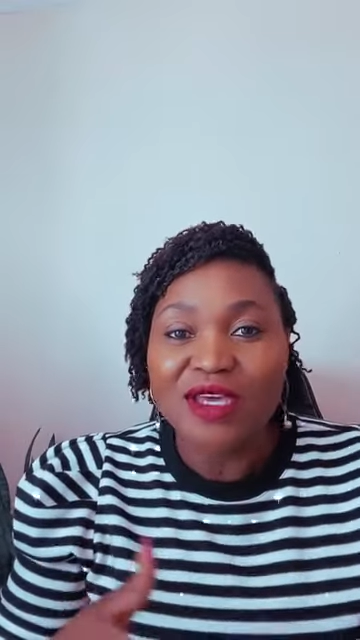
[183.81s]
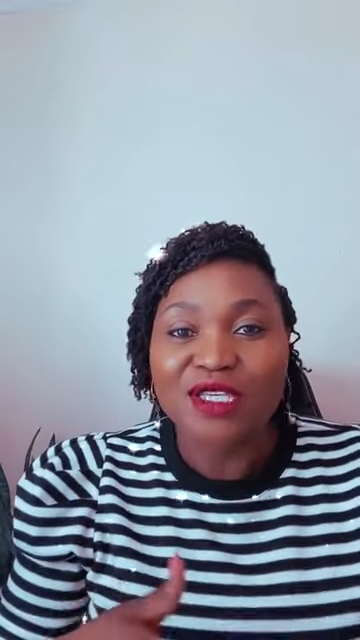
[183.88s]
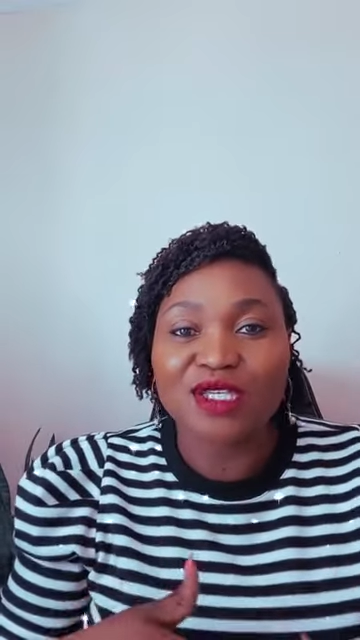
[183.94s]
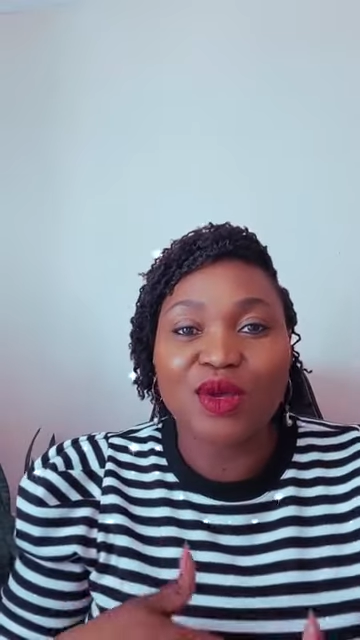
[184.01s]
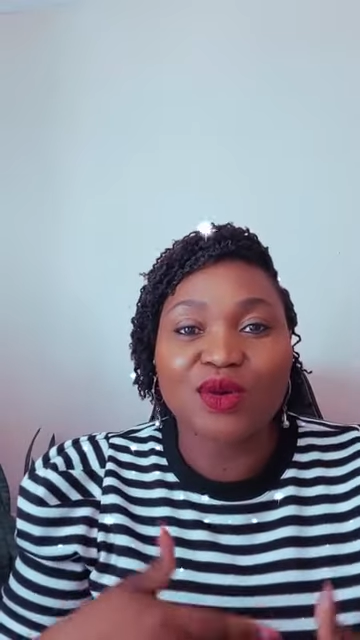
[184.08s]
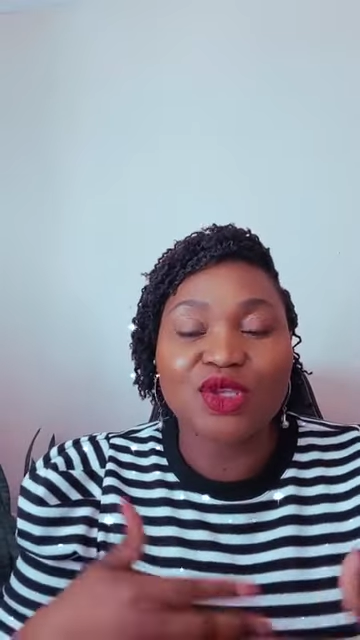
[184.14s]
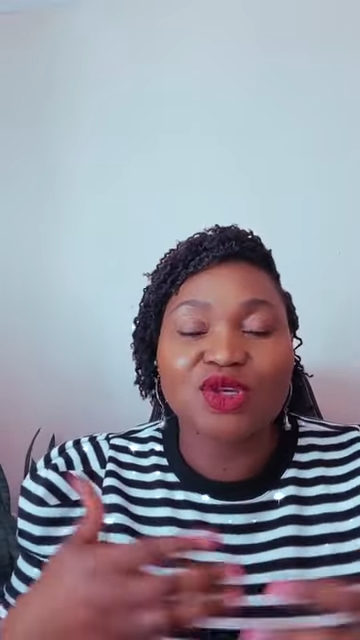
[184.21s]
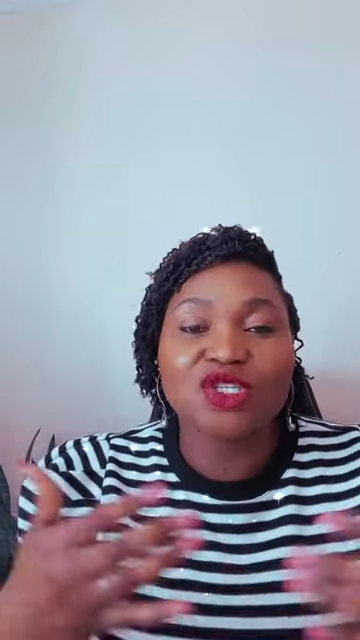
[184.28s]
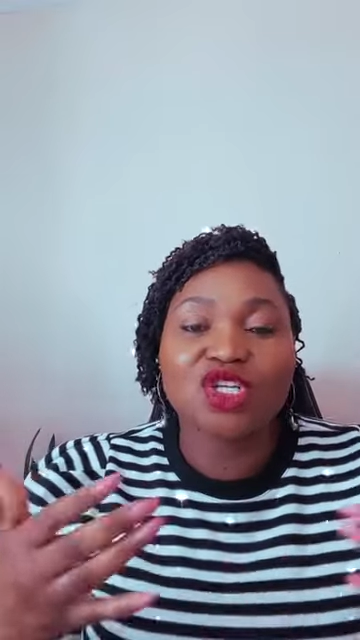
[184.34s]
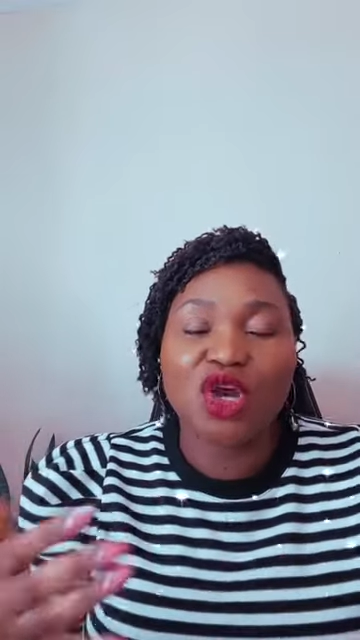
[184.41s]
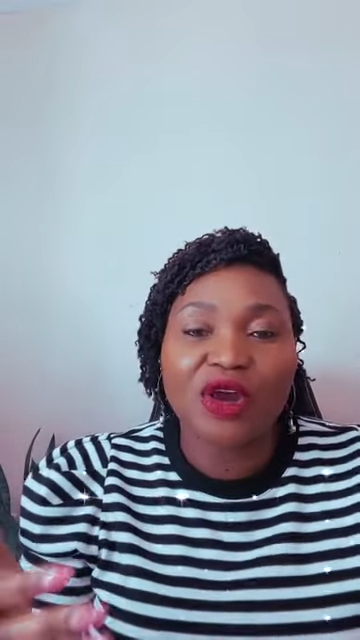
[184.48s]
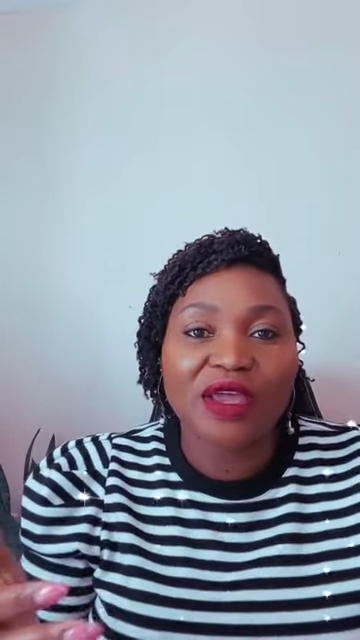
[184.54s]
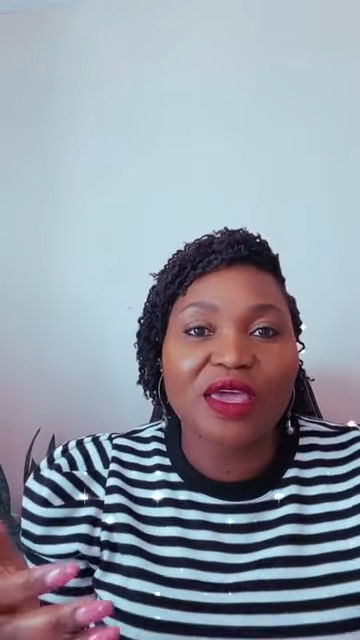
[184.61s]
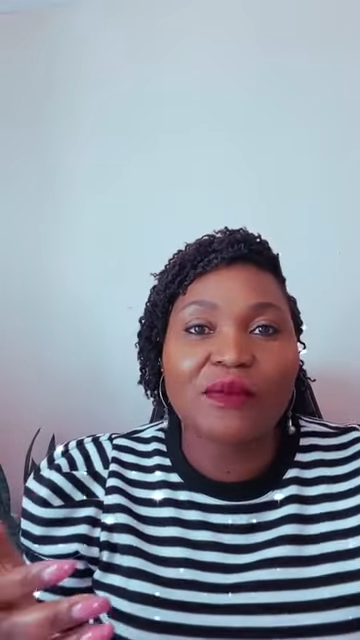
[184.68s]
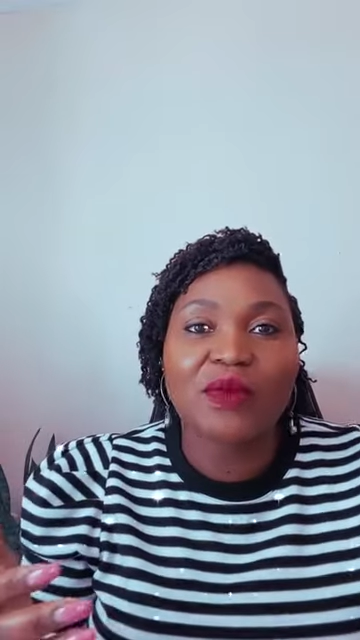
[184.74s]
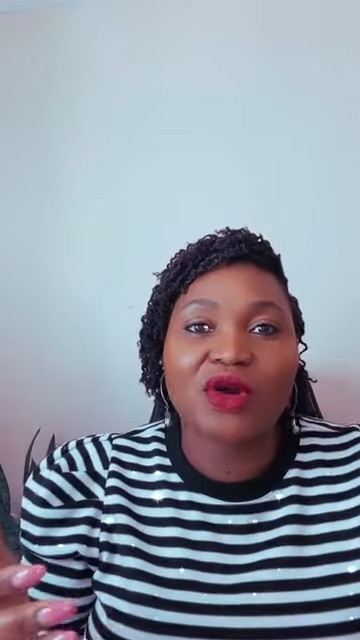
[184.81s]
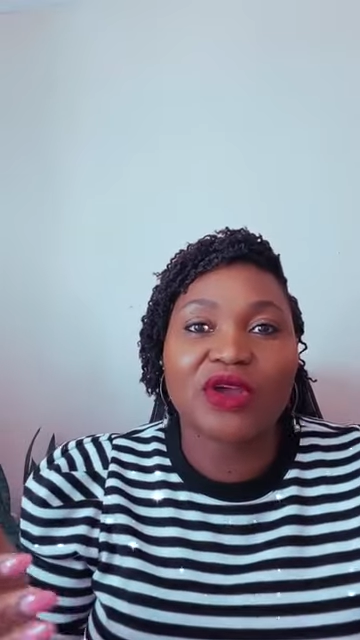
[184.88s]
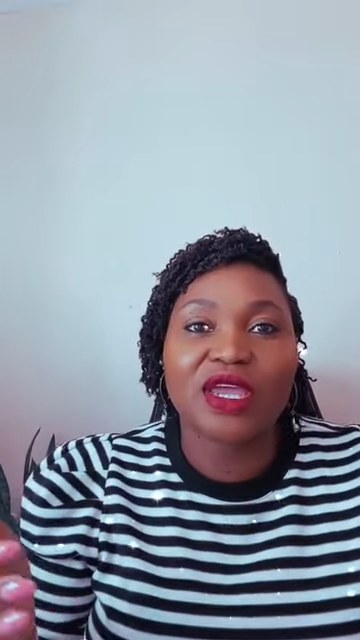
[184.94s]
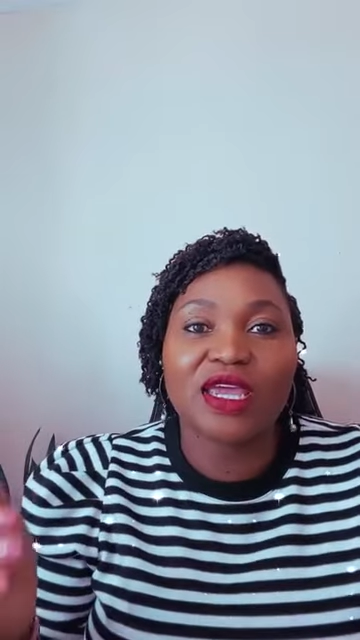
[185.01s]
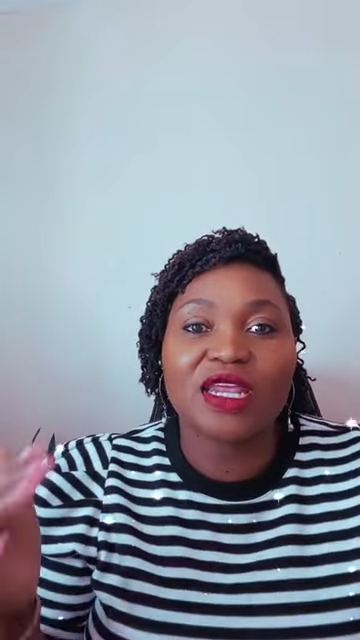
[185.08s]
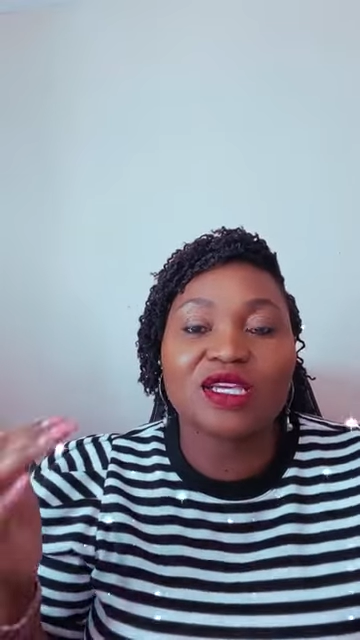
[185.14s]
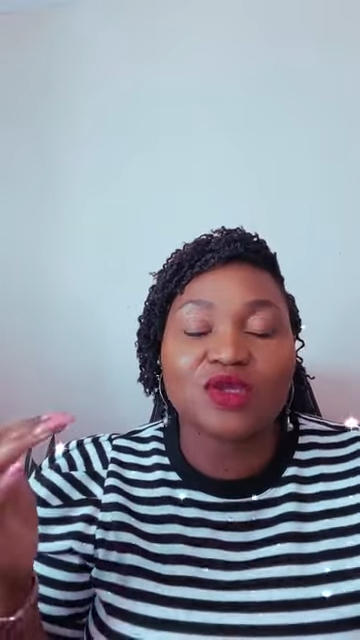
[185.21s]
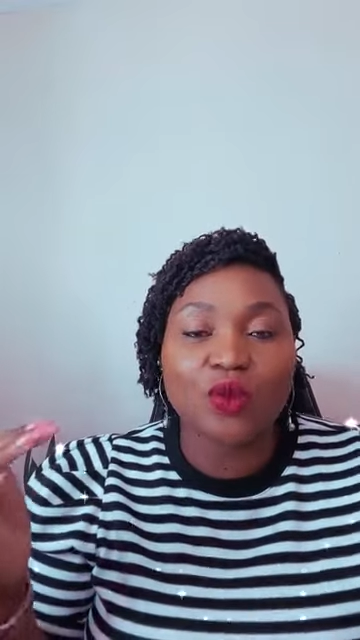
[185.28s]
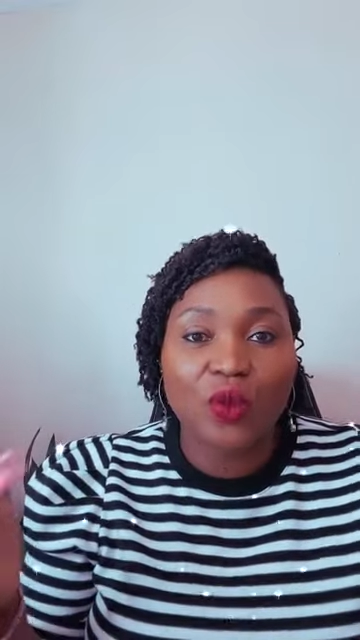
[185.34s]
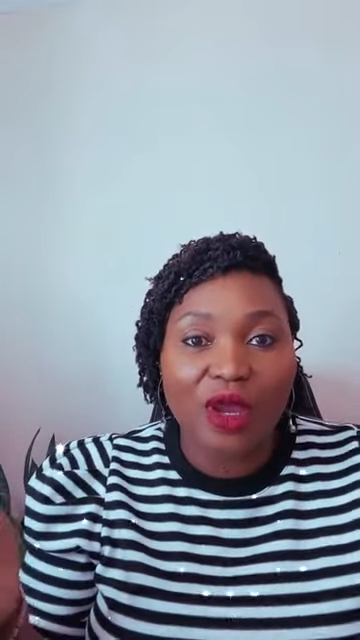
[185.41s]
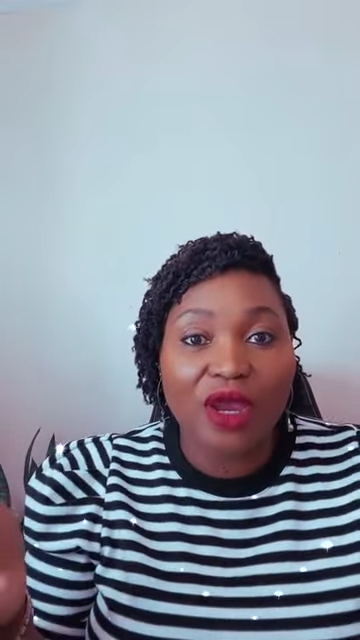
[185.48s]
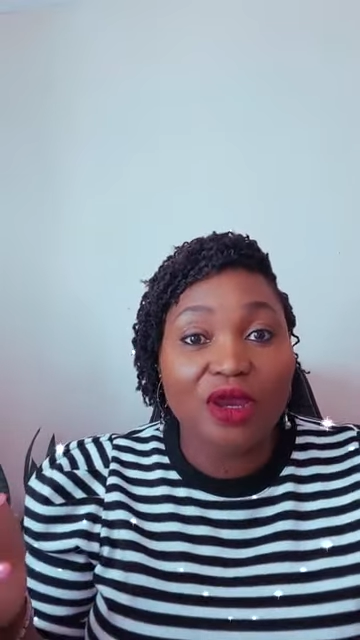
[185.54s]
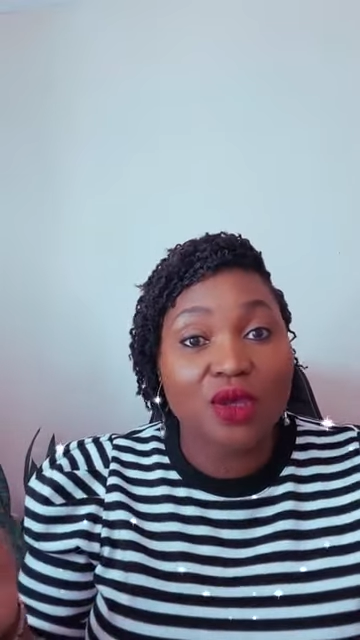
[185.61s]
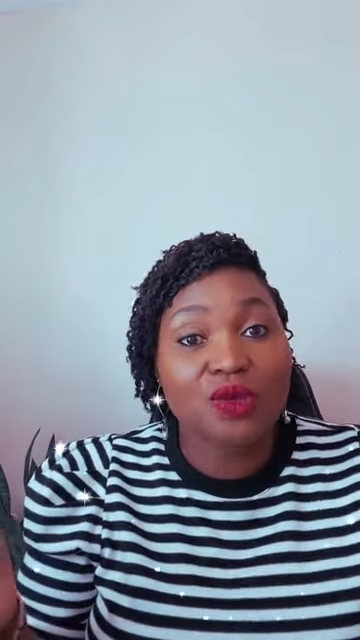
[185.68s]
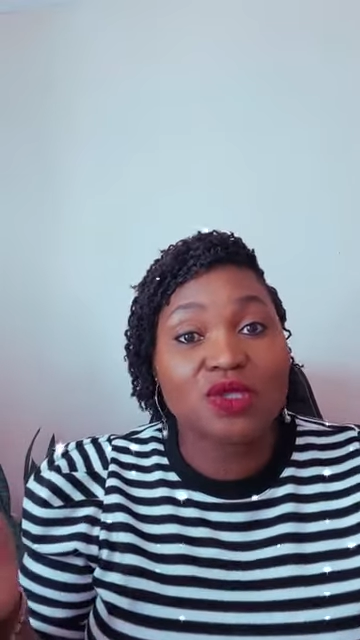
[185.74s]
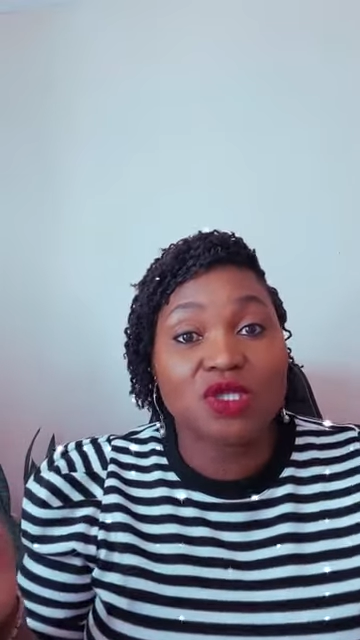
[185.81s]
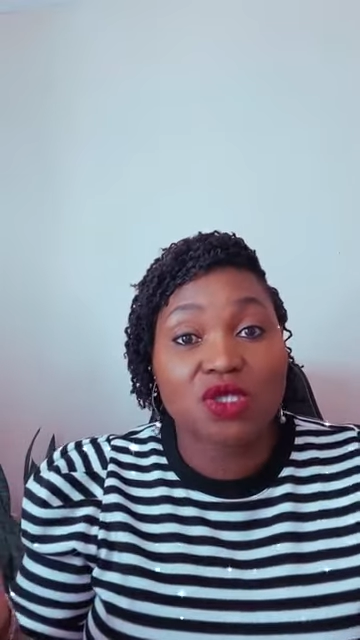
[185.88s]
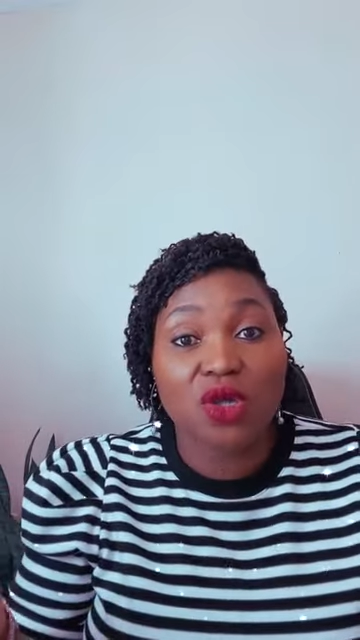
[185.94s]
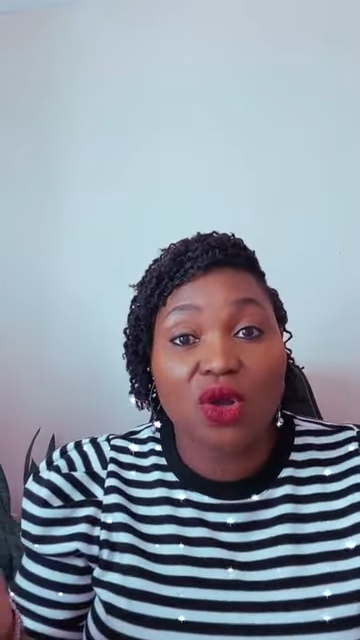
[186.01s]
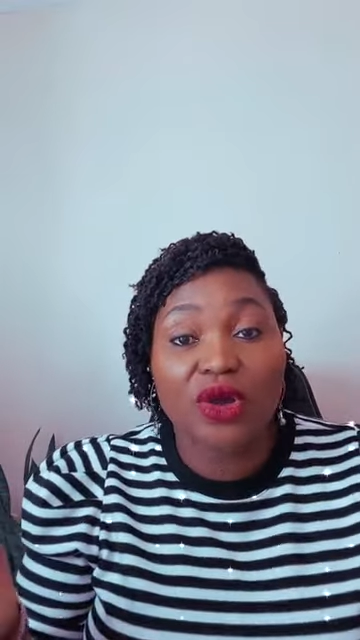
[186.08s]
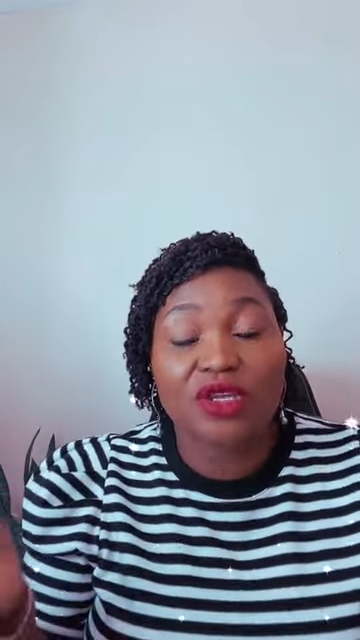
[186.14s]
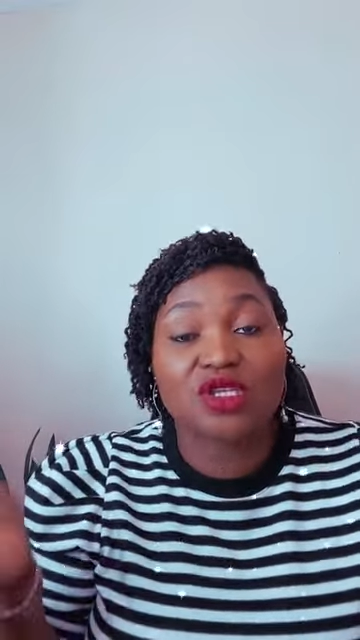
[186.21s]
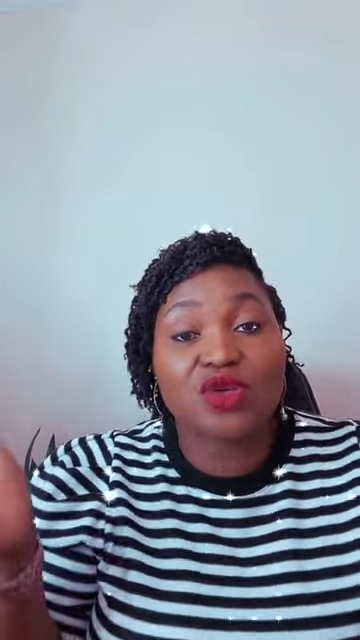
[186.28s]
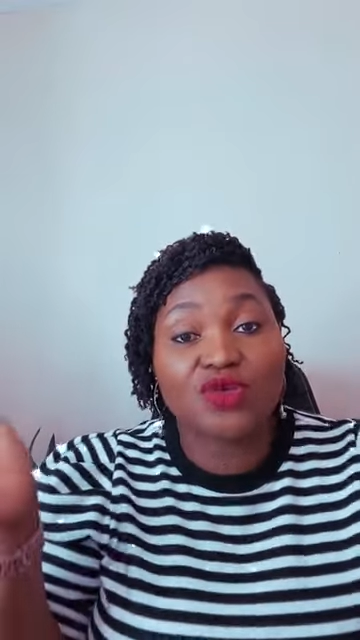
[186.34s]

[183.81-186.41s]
So your target market is where you start